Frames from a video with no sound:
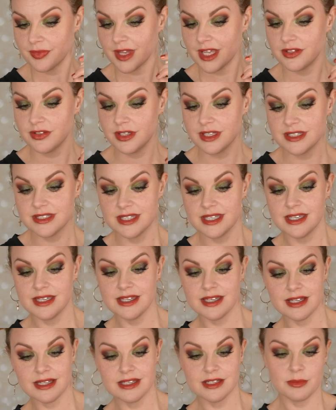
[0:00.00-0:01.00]
As you can
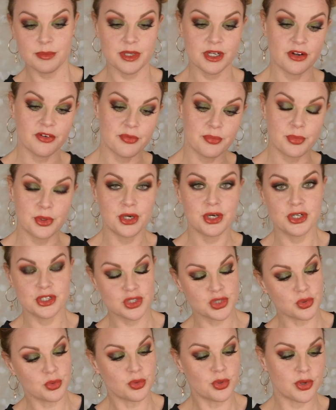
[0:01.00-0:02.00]
see, a little bit of
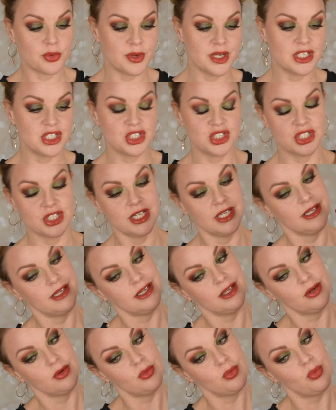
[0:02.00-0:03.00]
burnt
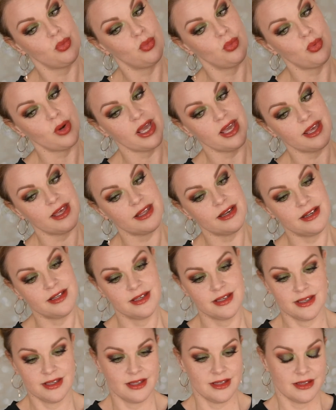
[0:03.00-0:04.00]
orangey red.
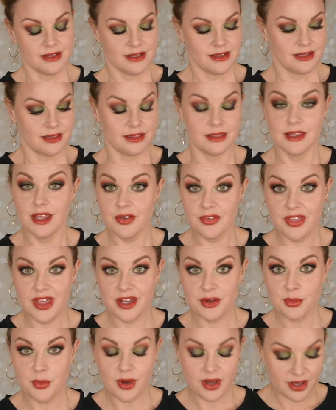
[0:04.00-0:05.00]
Love
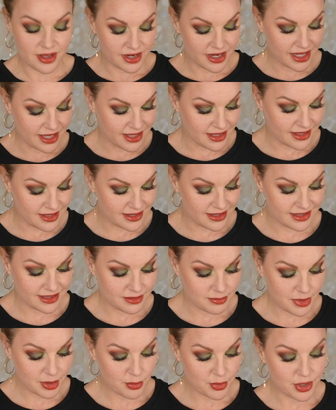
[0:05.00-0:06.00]
that one. And
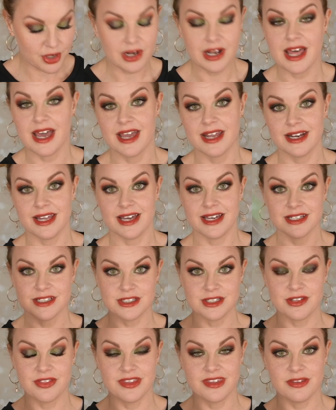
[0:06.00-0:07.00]
in my waterline, I
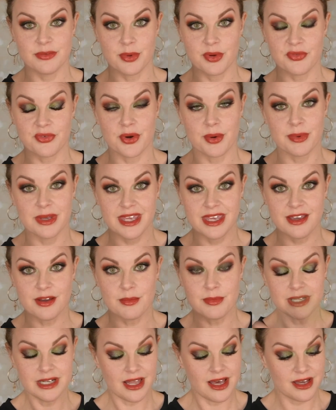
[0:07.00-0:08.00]
took this one from Kiko
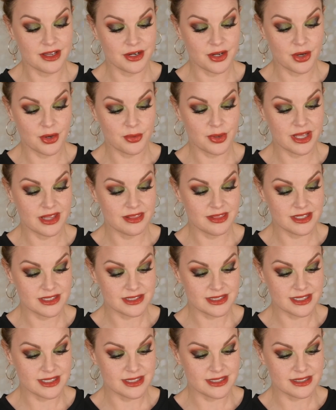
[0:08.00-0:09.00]
Milano. And
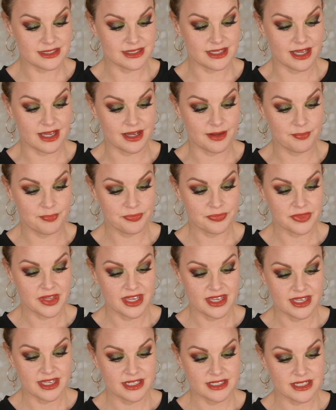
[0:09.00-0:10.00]
this is the
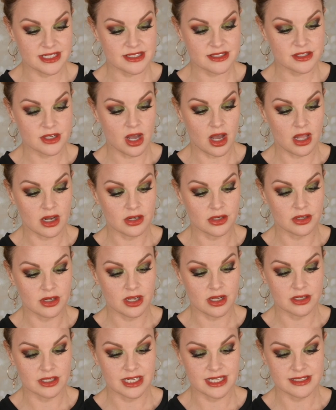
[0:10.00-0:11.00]
Intense Color
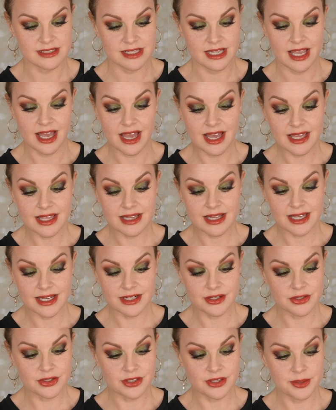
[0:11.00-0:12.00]
Long Lasting
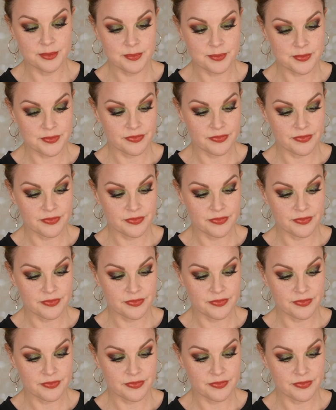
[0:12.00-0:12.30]
Eyeliner.